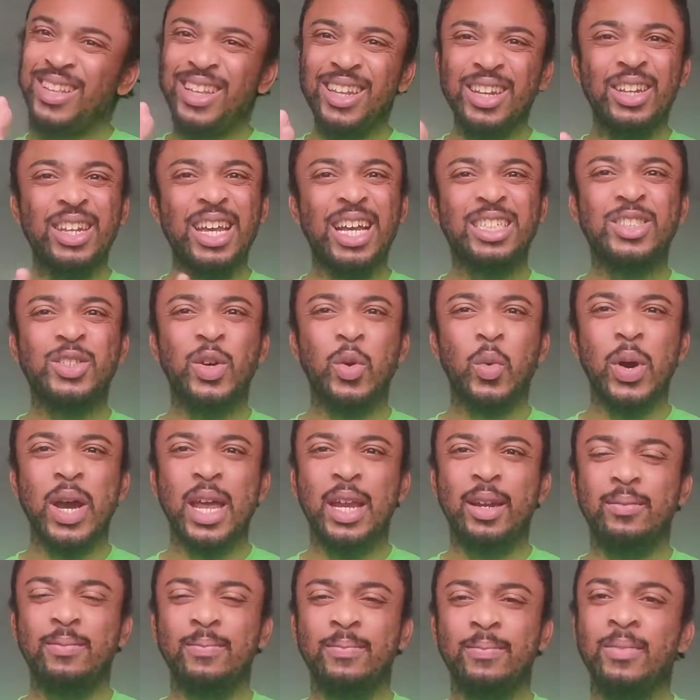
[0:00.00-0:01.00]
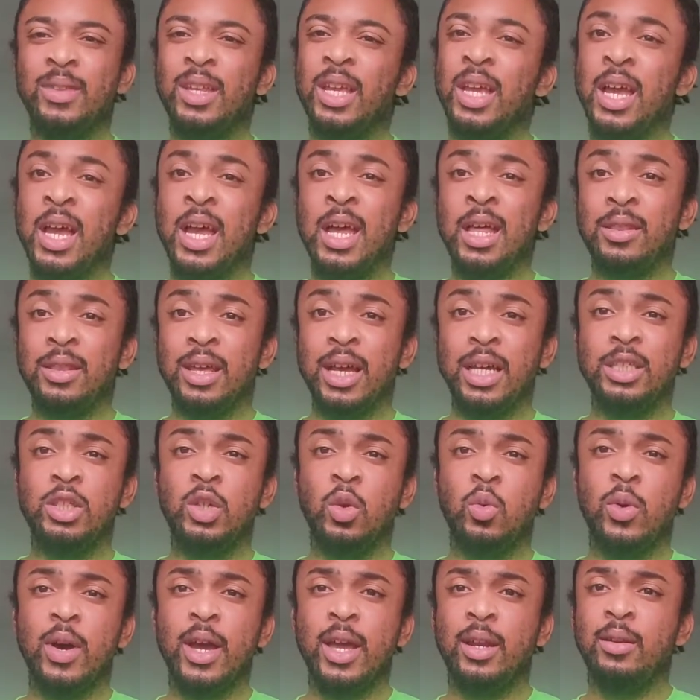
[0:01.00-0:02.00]
That's a win. That's
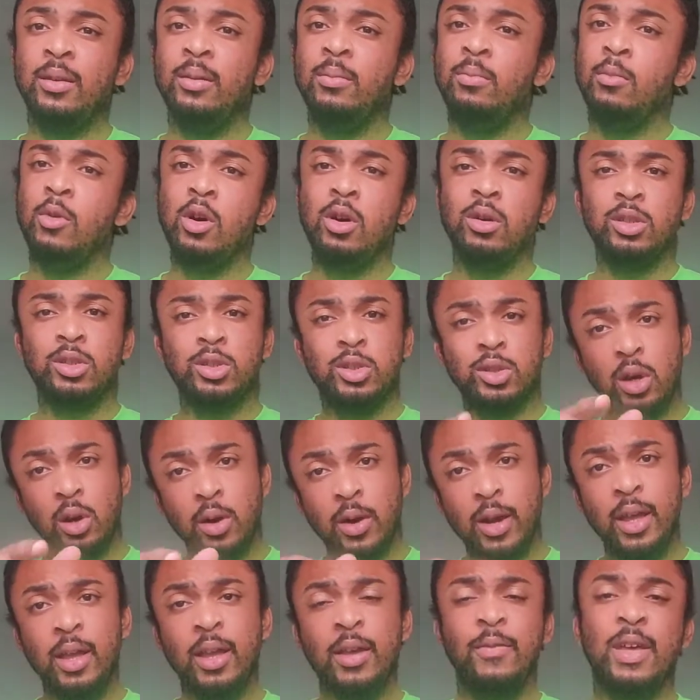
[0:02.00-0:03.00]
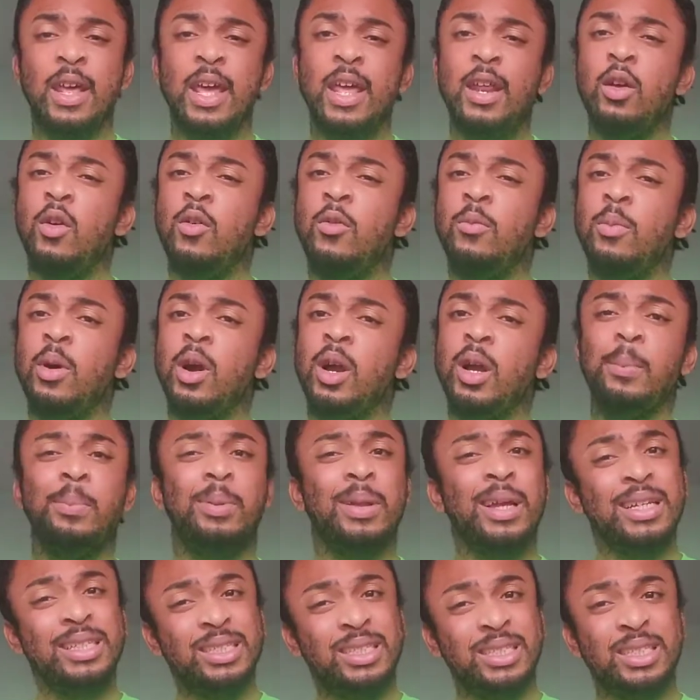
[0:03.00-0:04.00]
a win. Moral of the story, if it ain't on
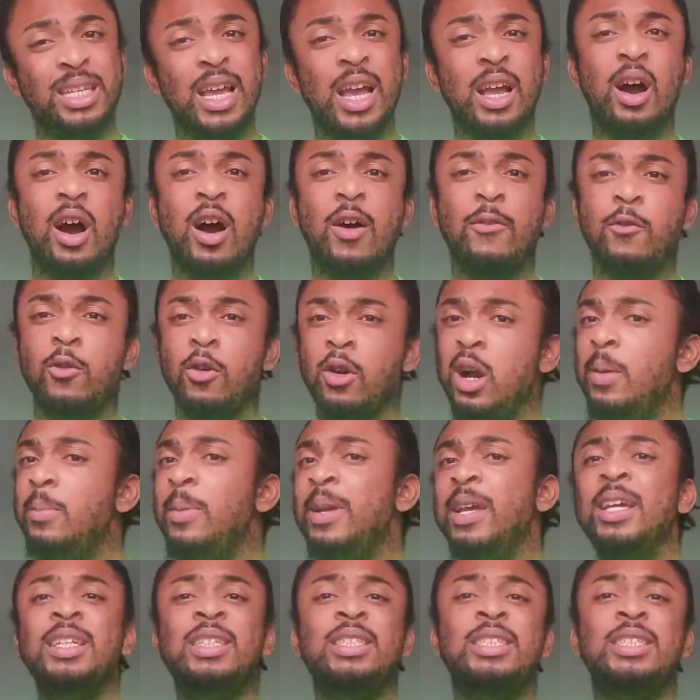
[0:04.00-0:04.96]
Marketplace, check OfferUp.